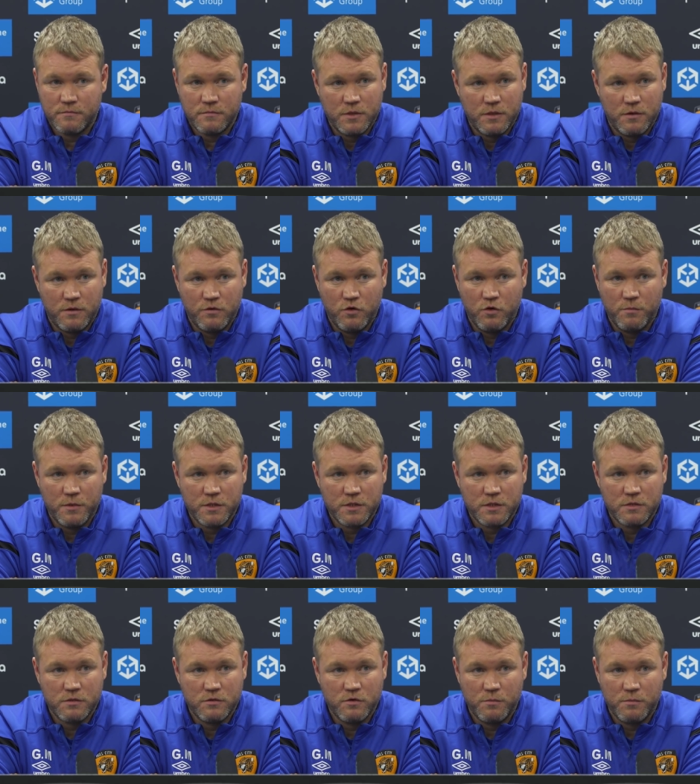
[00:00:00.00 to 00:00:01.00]
you know,
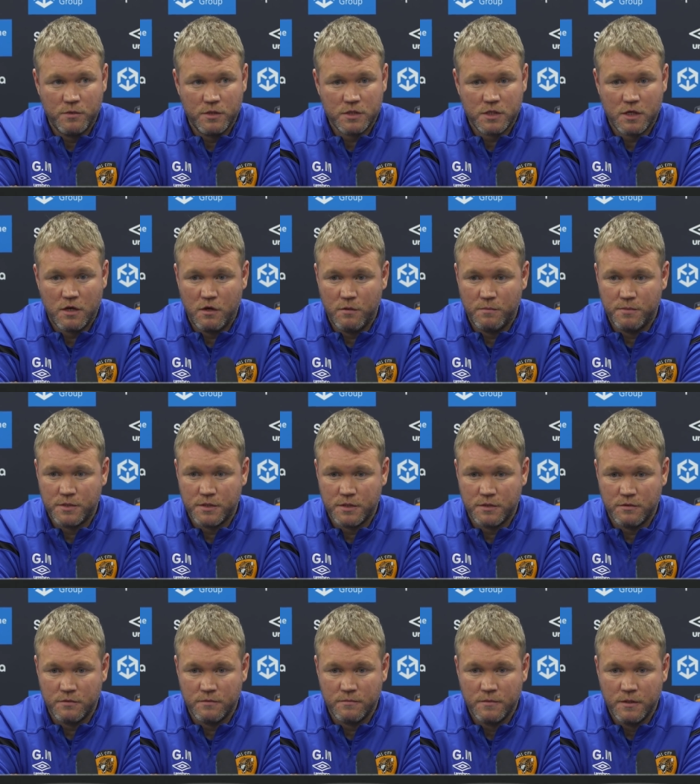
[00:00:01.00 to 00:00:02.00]
numerous clubs
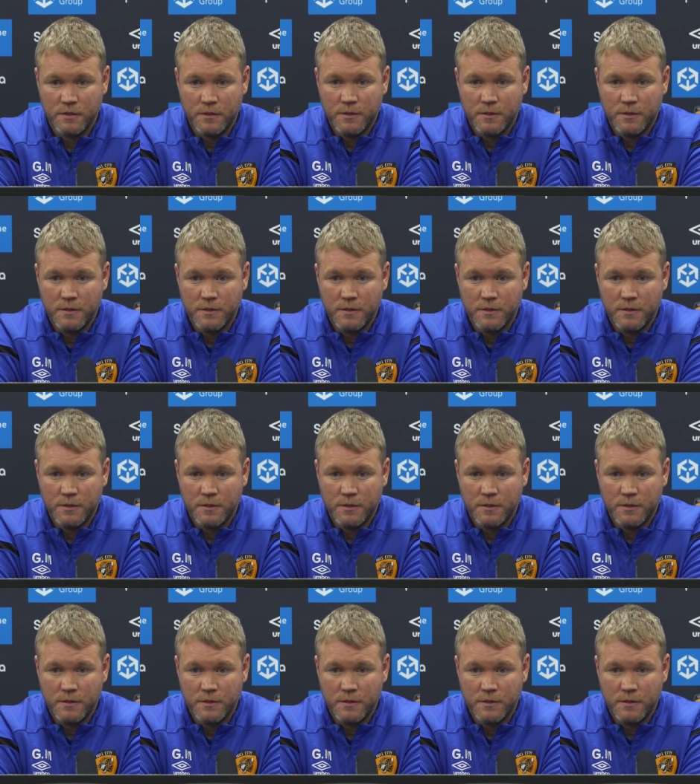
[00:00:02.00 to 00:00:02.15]
and